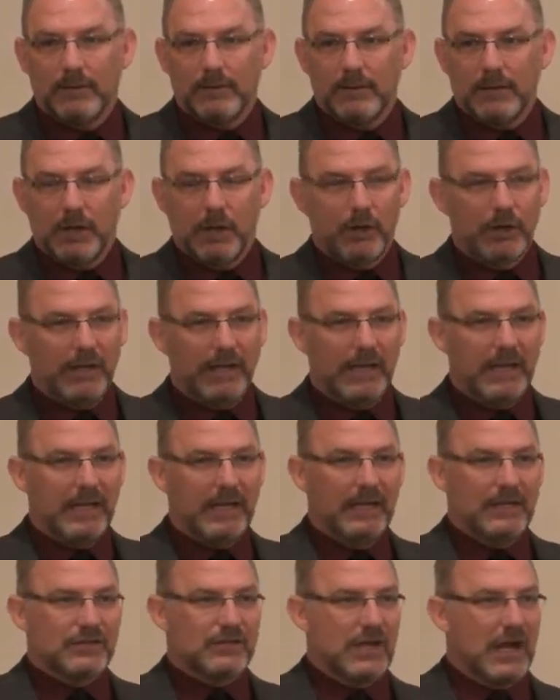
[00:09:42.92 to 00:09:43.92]
You know,
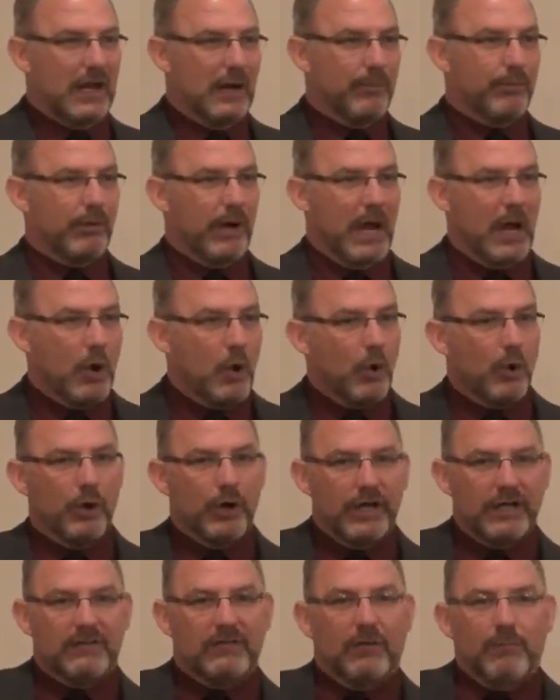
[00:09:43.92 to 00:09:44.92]
eating is not a
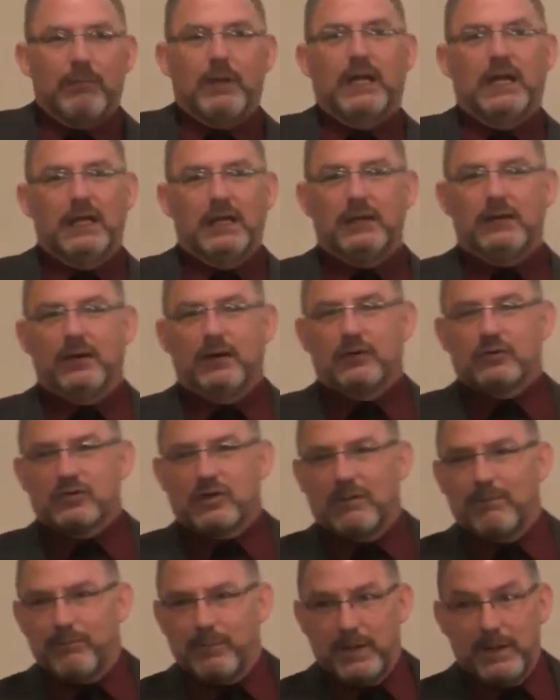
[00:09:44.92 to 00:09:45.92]
priority to me. You know,
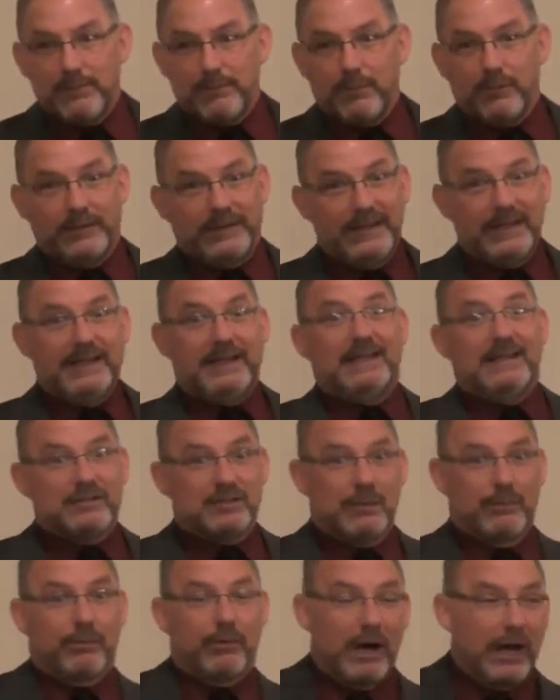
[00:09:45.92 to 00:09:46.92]
some people, eating
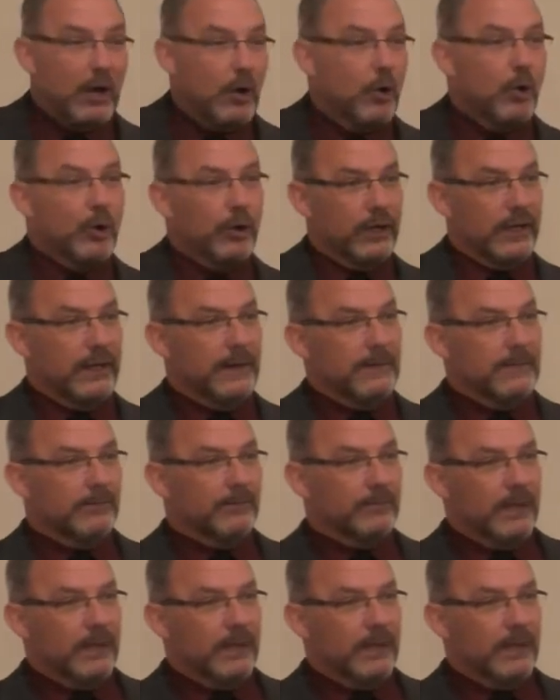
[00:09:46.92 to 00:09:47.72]
is a priority.